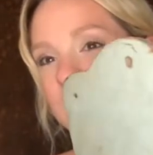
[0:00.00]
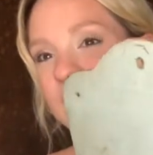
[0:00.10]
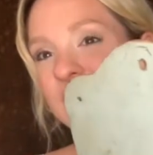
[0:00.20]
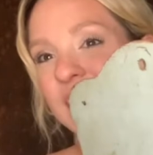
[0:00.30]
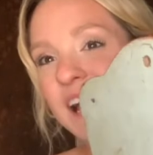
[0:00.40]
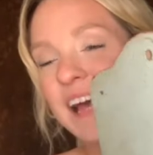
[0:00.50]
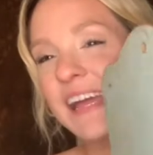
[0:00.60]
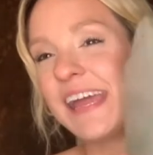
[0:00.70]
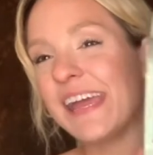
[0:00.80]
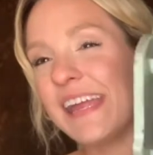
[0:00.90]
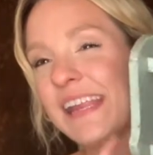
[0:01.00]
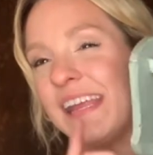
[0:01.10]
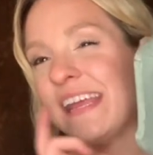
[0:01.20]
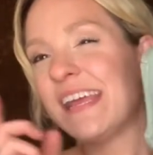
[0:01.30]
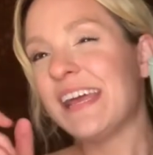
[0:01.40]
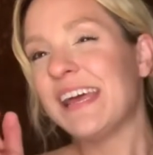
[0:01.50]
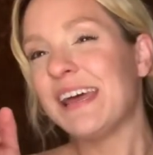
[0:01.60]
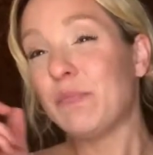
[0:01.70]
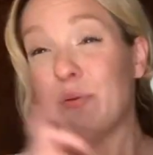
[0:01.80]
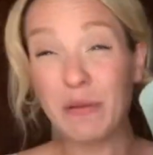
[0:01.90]
again,
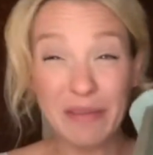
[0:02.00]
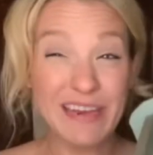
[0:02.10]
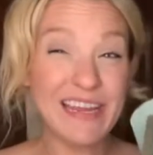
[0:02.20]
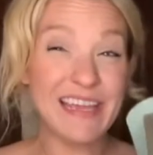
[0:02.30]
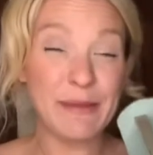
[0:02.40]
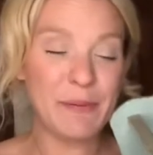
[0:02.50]
probably going to keep it.